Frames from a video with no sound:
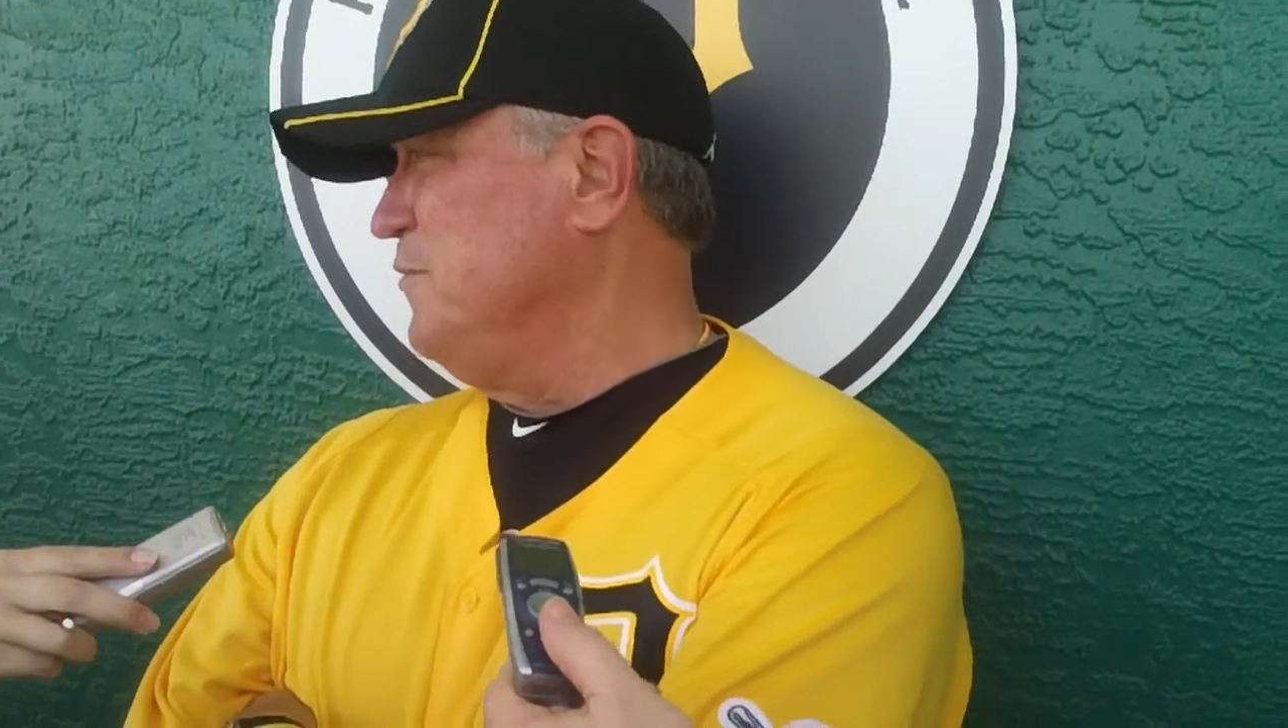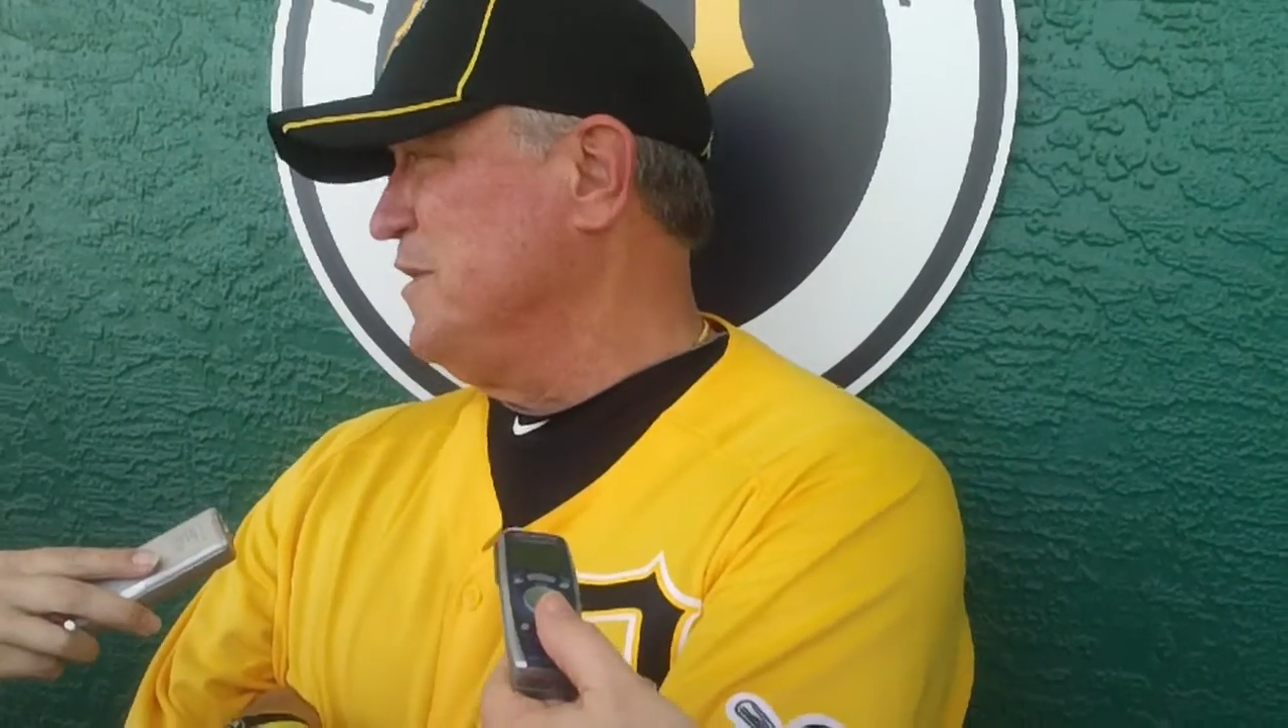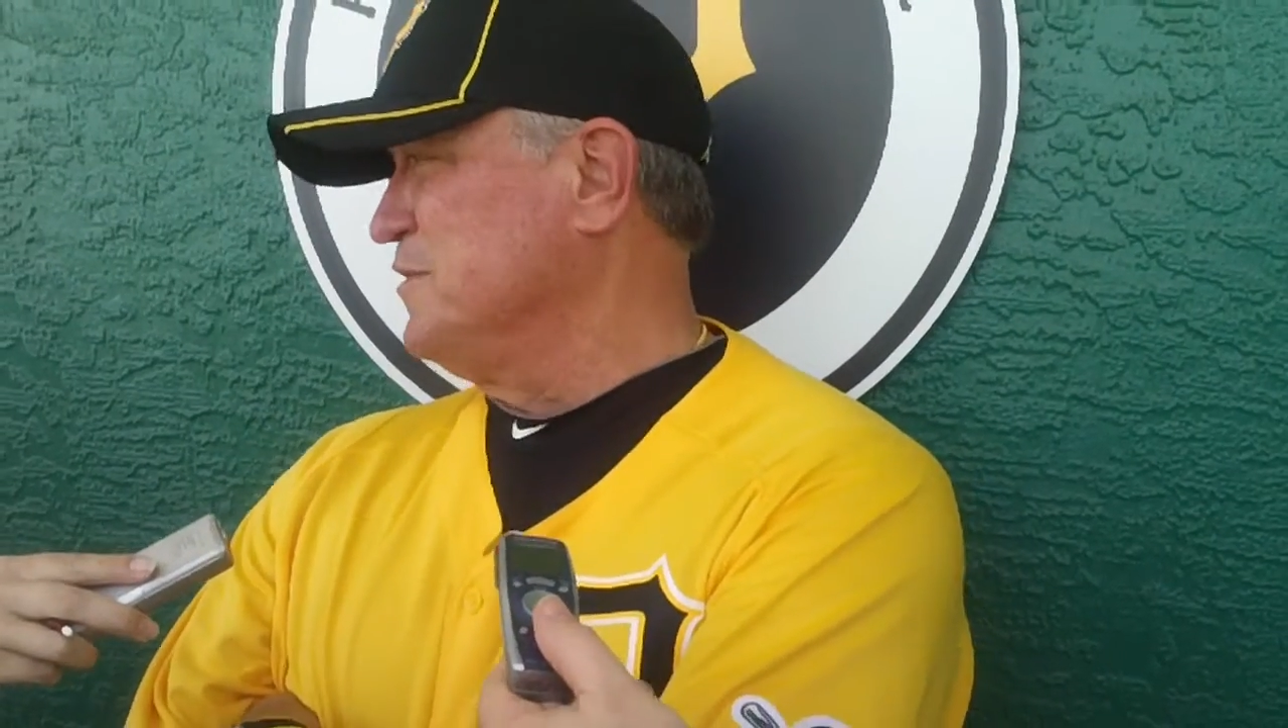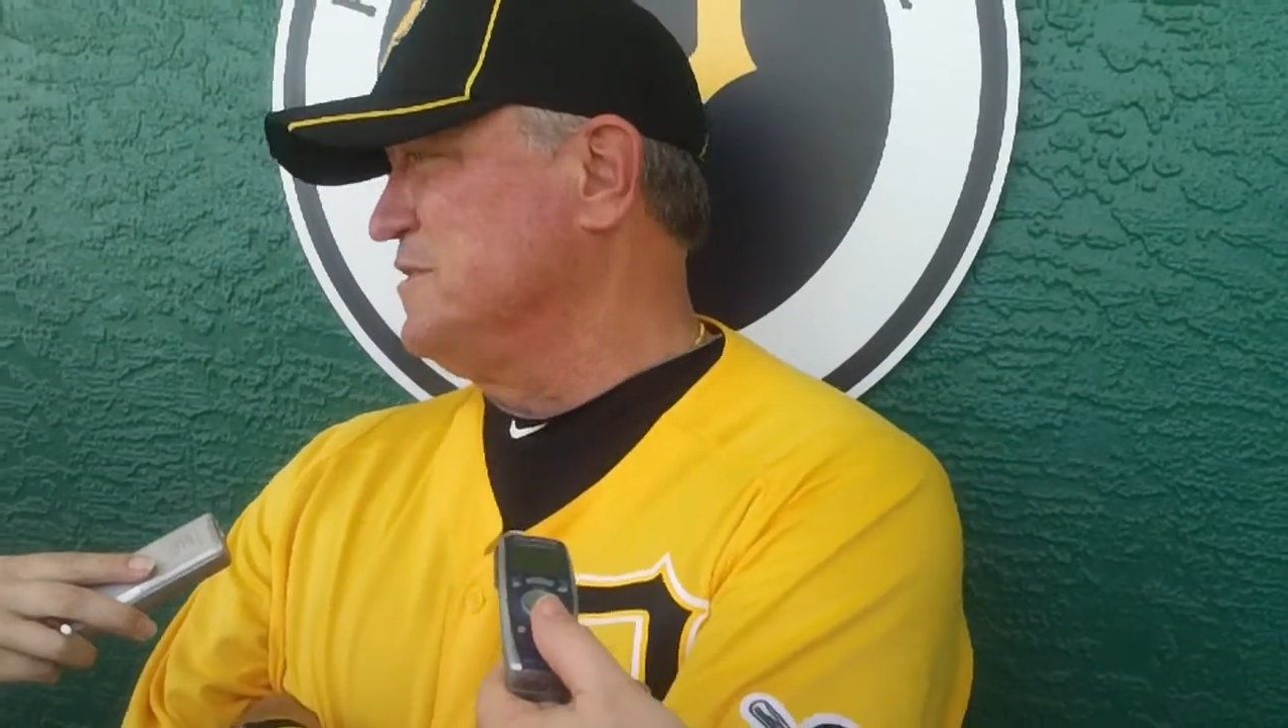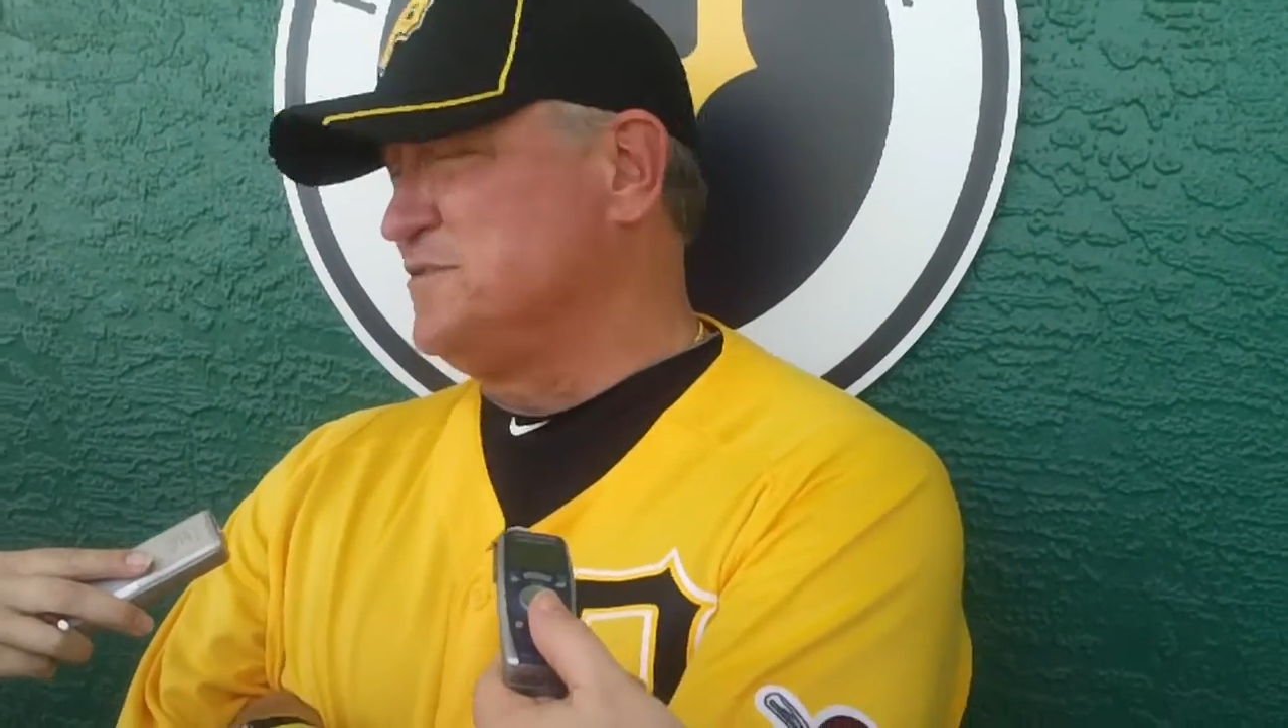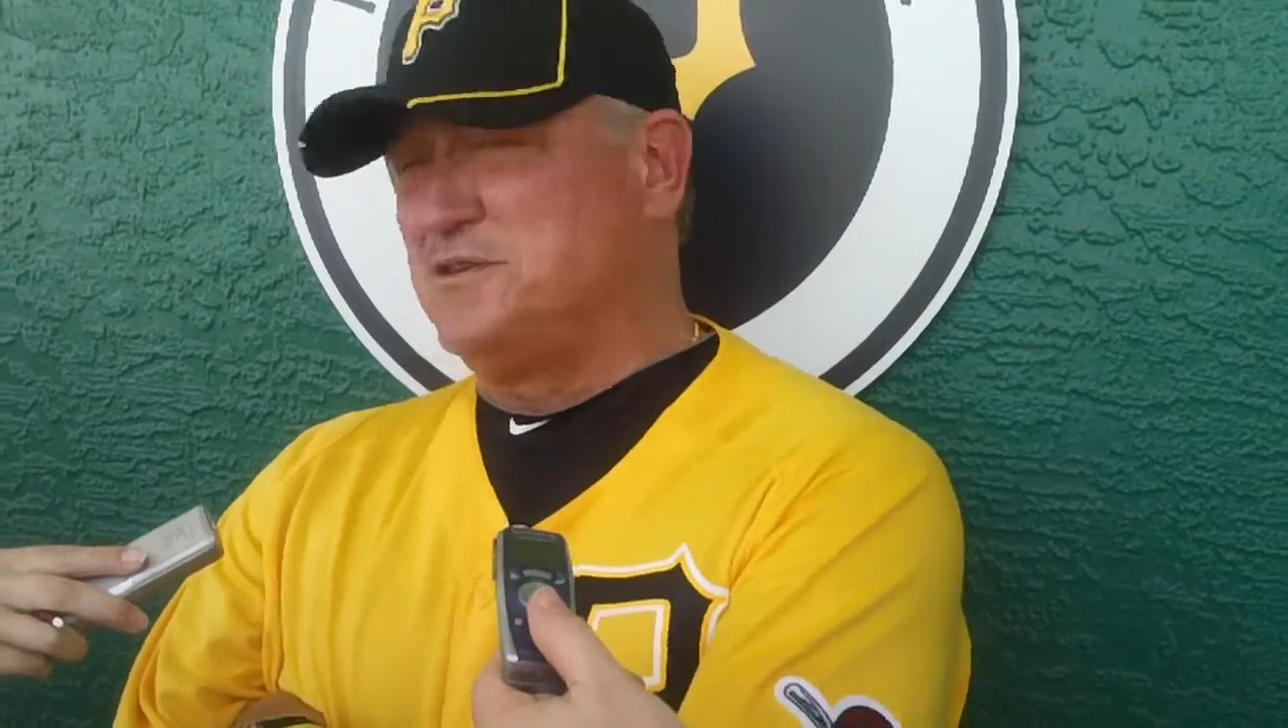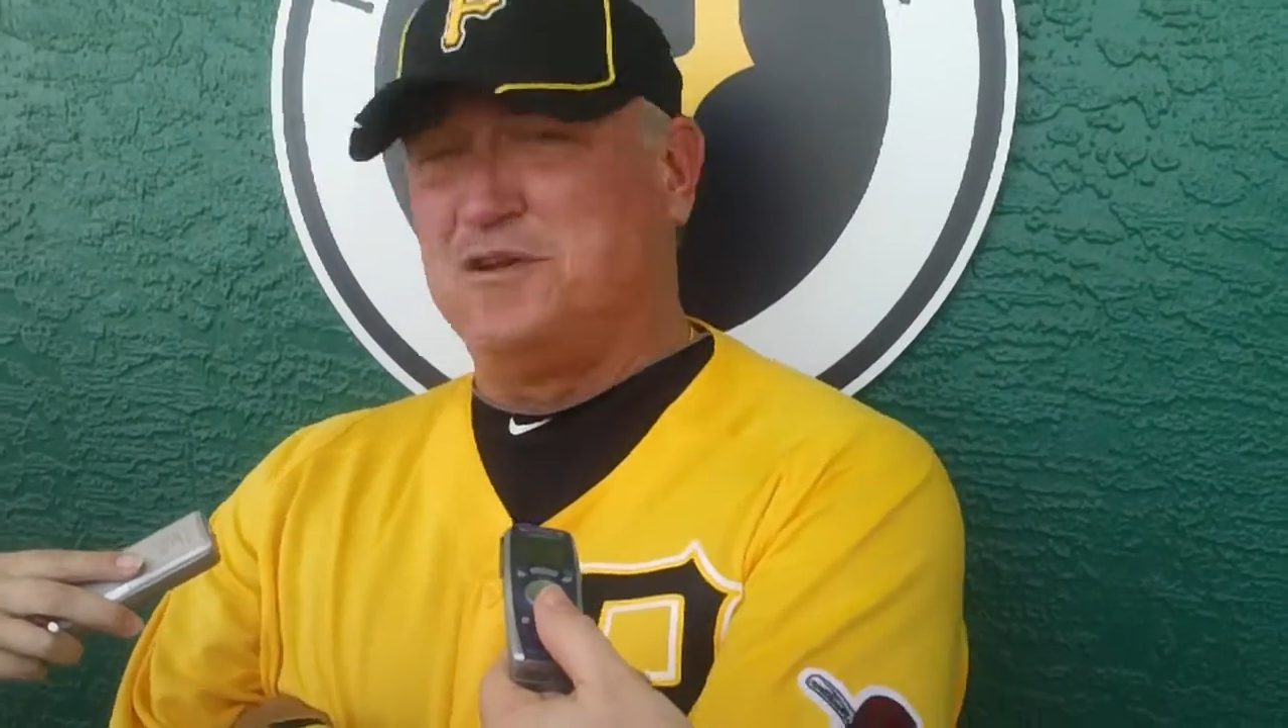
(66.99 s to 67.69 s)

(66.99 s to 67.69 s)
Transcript: We got ourselves a